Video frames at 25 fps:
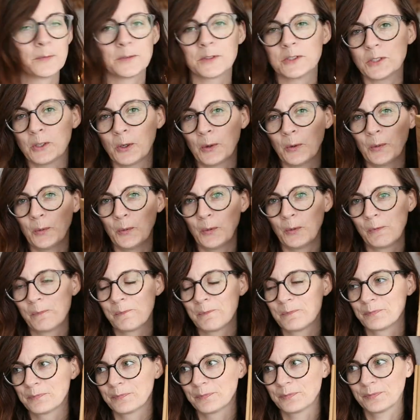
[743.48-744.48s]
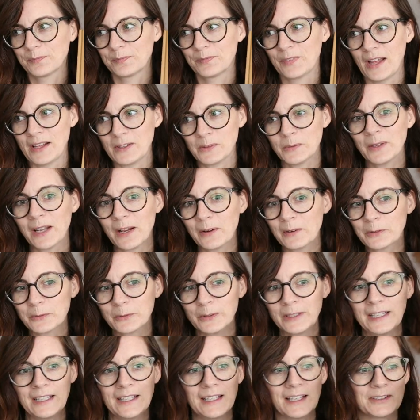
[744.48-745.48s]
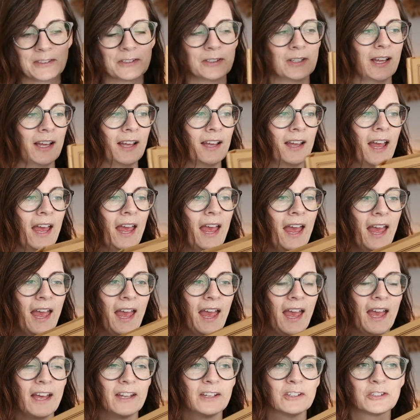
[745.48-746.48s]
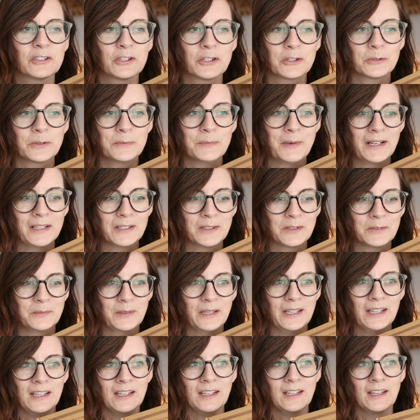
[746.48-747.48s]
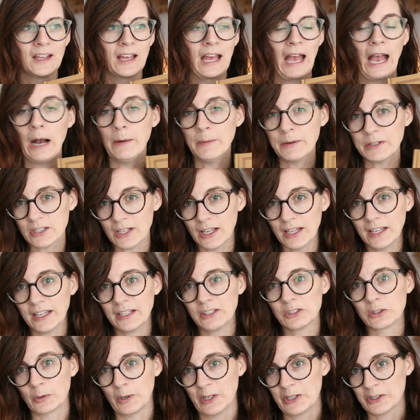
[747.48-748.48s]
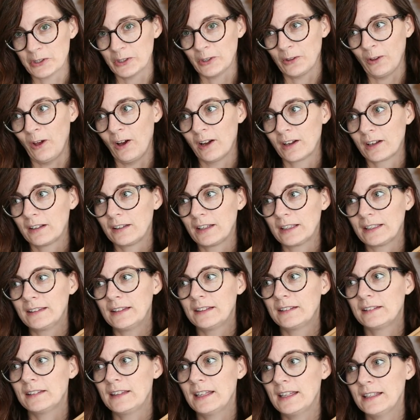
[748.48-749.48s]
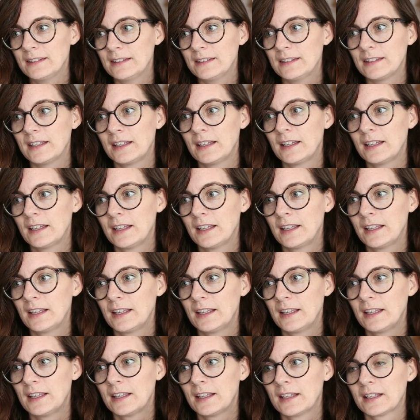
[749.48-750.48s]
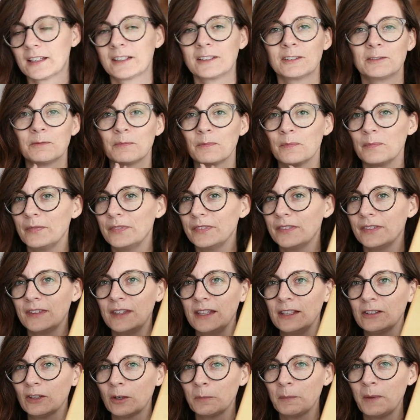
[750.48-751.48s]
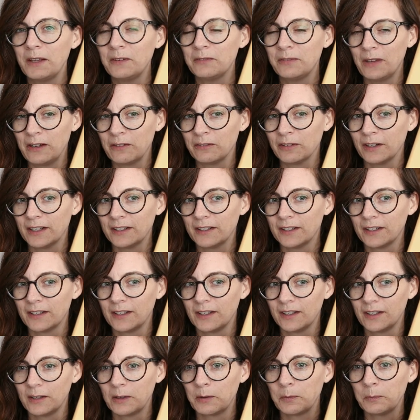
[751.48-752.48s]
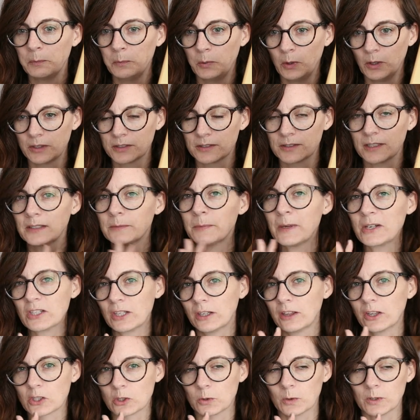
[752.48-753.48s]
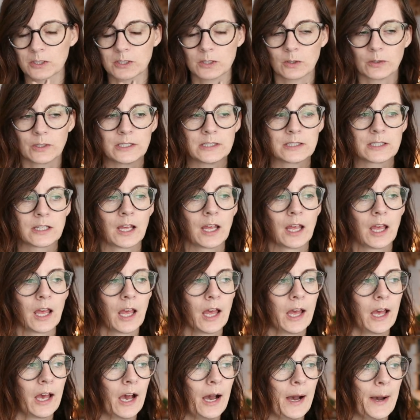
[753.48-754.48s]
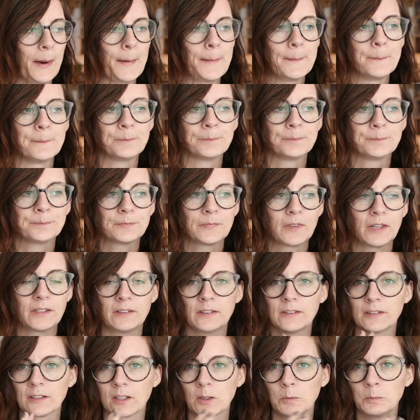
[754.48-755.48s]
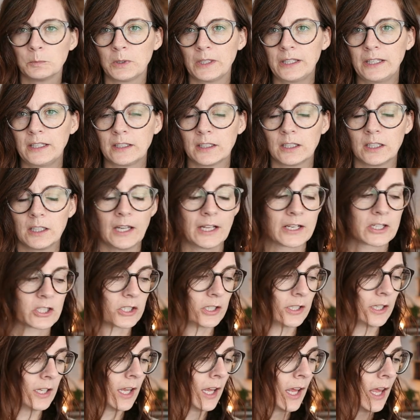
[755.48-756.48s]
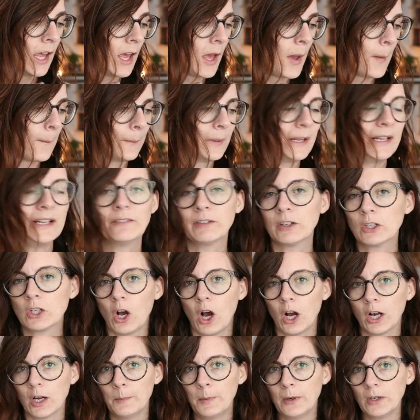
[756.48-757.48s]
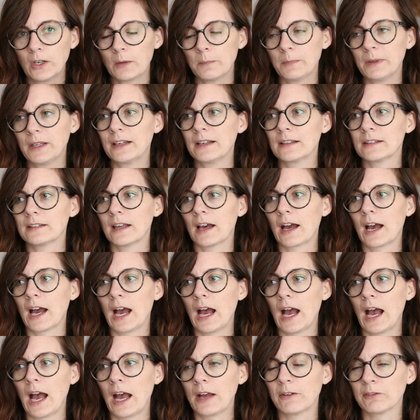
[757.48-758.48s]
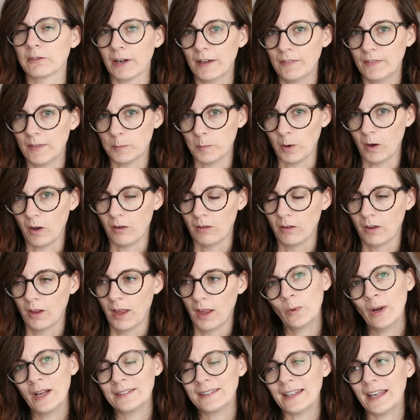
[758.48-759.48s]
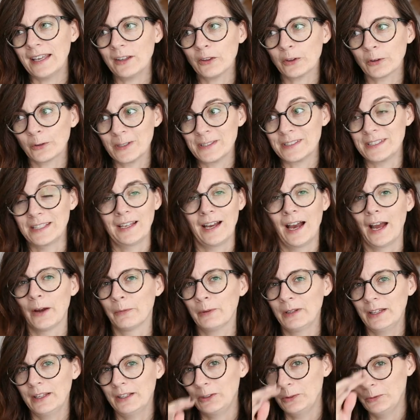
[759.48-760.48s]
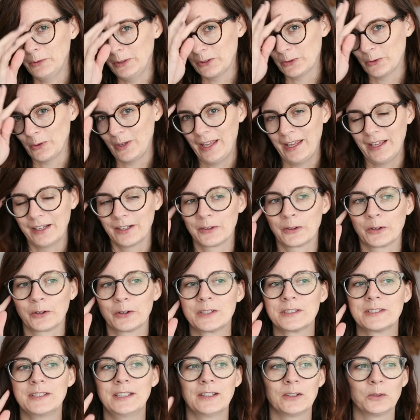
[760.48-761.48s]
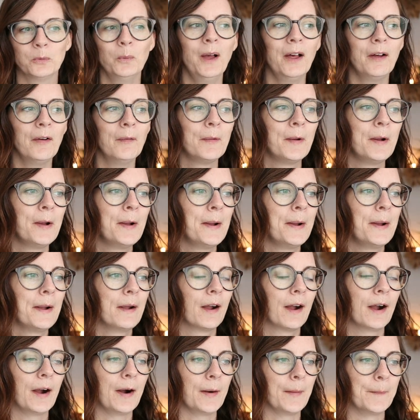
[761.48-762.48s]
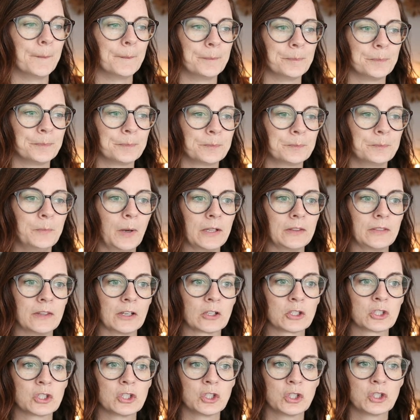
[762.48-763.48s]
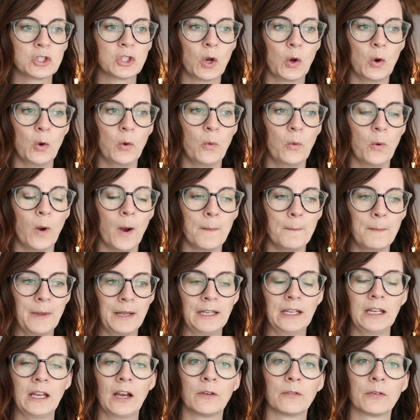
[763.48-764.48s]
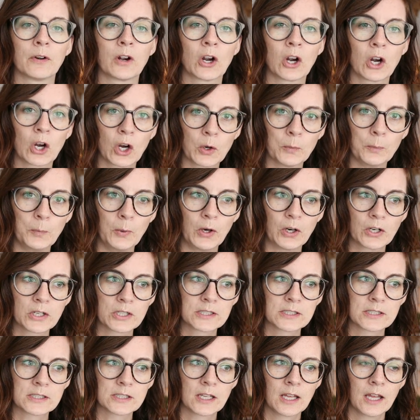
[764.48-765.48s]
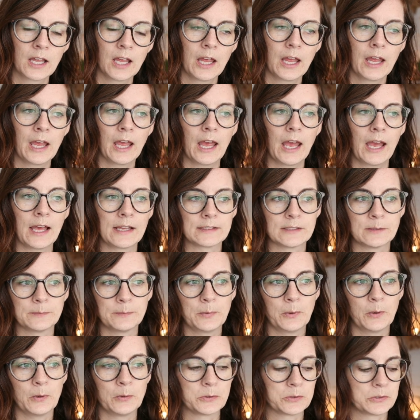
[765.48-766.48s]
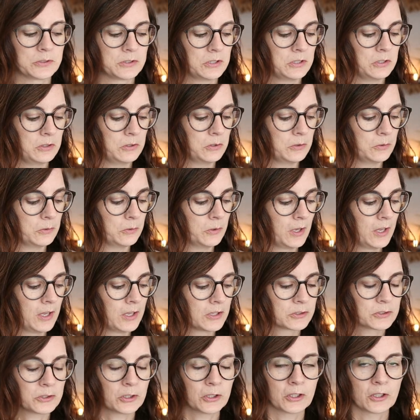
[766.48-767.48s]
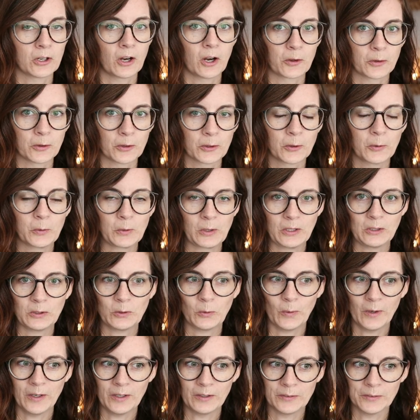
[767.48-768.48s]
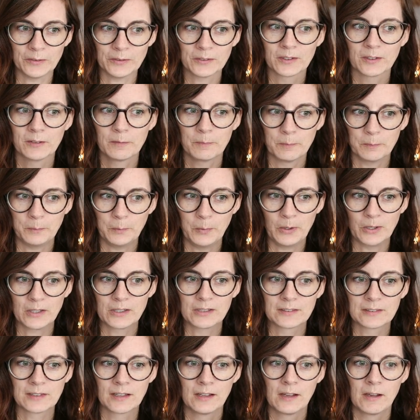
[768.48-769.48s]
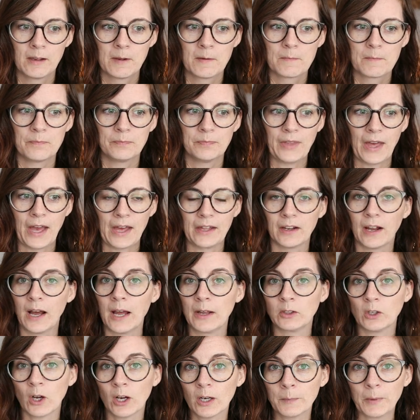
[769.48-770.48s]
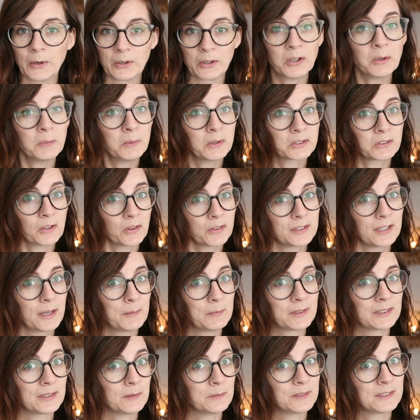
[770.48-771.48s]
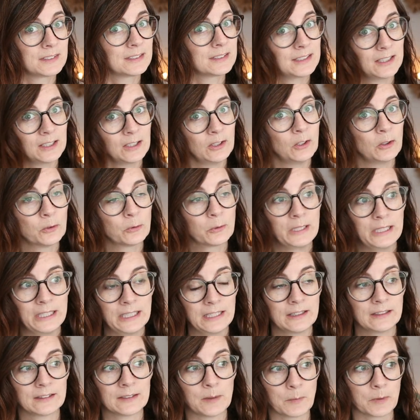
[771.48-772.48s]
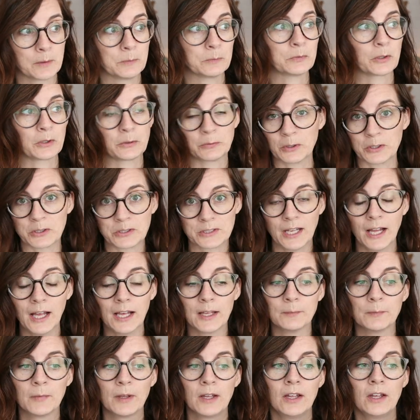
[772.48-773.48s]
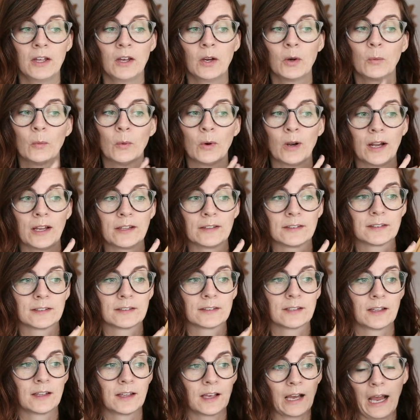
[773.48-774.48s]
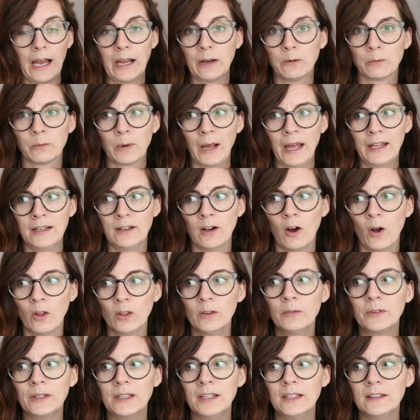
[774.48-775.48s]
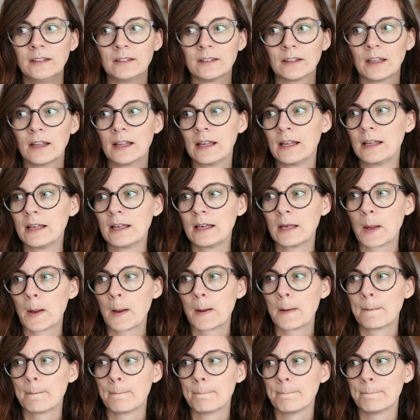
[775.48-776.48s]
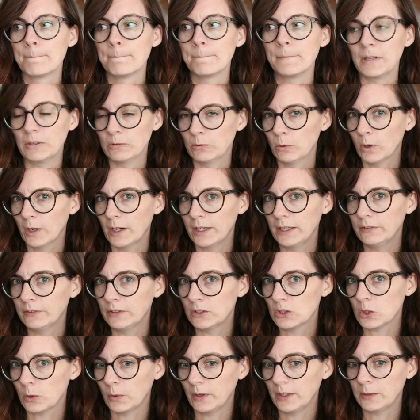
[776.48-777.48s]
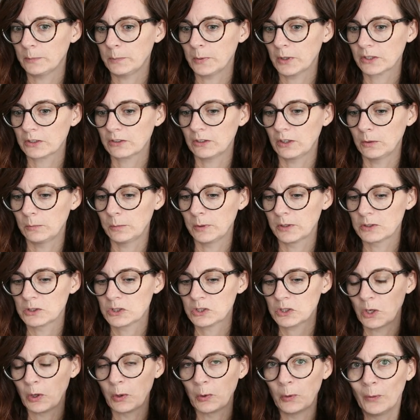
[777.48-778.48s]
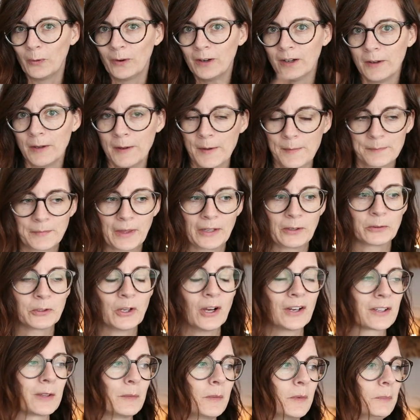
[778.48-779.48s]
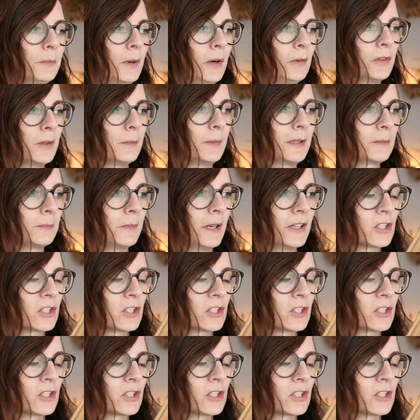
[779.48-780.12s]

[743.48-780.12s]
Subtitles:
So that's what I was reading yesterday. And it just reminded me how much I enjoy Sherlock. Like, these are my favorite books, especially the short stories. This is a complete collection, but I never talk about it because I've read them all. Whereas Agatha Christie, I really do enjoy Agatha Christie as well, but there's so many of her books as opposed to Sir Arthur Conan Doyle's books that I talk about her books all the time because I'm still reading some of them for the first time. Whereas I read all of these before I even joined BookTube. So I don't talk about them as